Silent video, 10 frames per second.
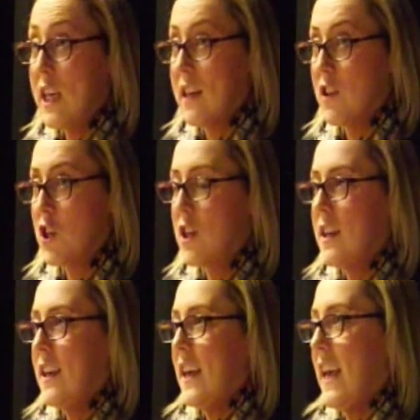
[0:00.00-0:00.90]
change
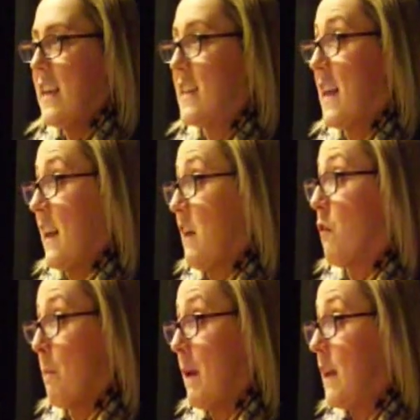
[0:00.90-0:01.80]
is that he
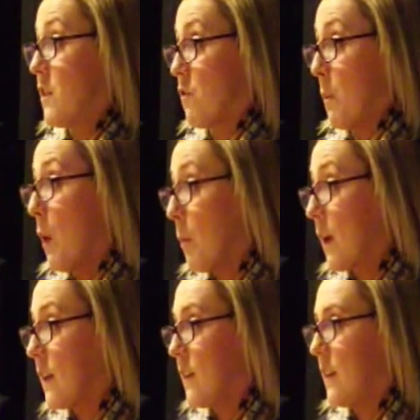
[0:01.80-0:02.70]
remained a
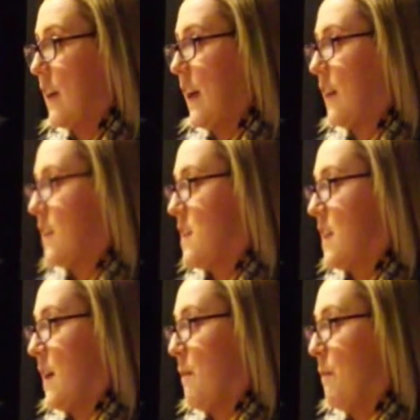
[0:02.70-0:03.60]
Republican and
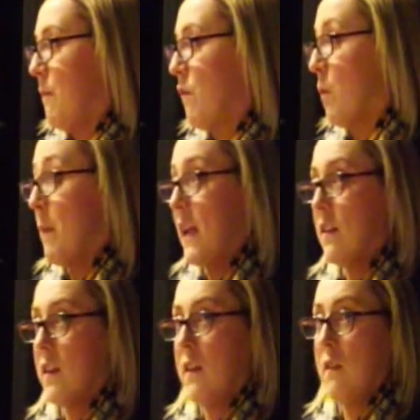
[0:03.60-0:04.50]

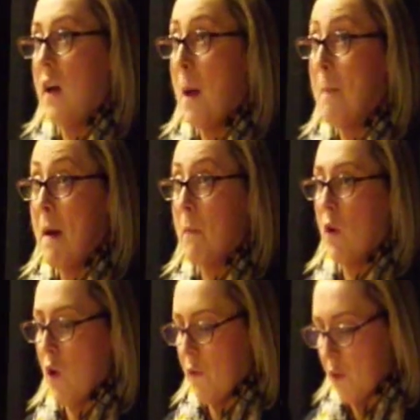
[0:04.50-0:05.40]
remained a member
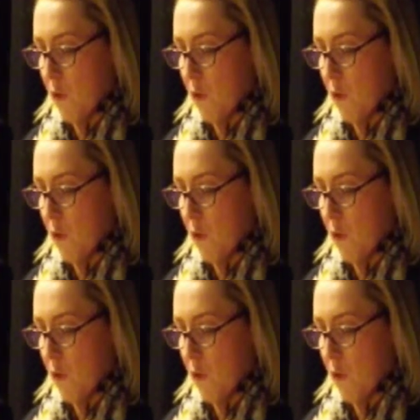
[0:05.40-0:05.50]
of